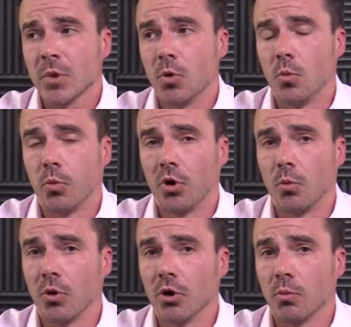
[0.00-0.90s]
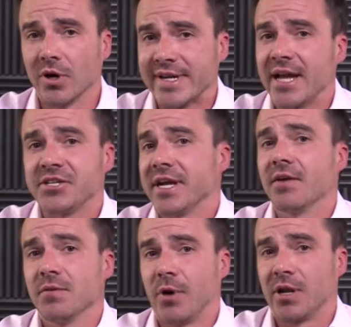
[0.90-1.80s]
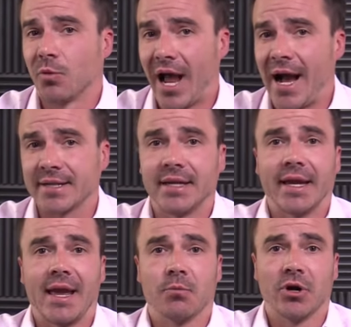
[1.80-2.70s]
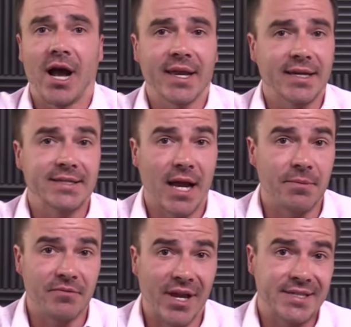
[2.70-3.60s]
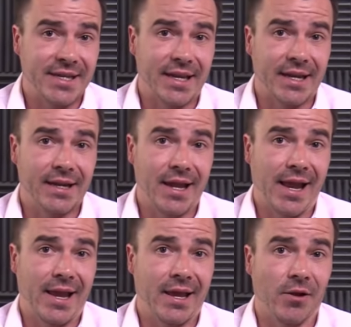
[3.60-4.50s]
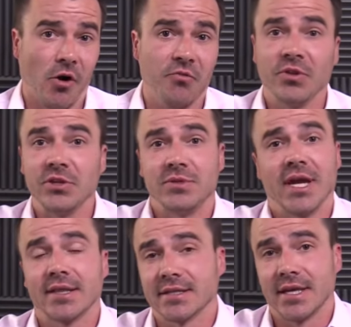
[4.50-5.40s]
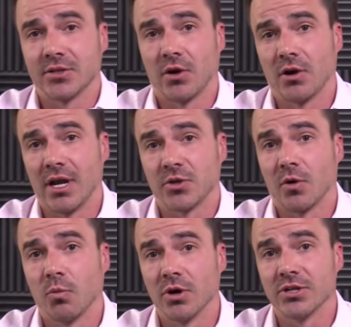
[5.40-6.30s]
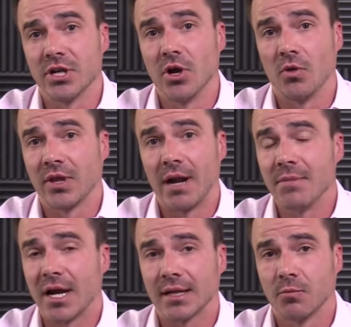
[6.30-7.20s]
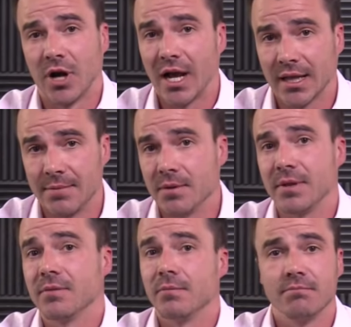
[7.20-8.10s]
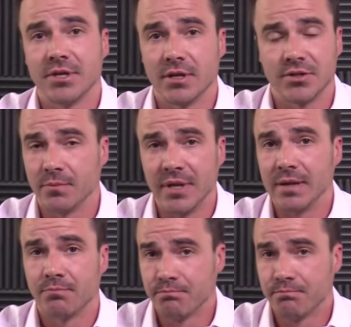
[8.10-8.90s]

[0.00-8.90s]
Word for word: we're, we're, we're catching everybody we're acting and we're not going to stop investing in it and hopefully you take this as our as our word to know that i'm not we're not claiming to be to, to be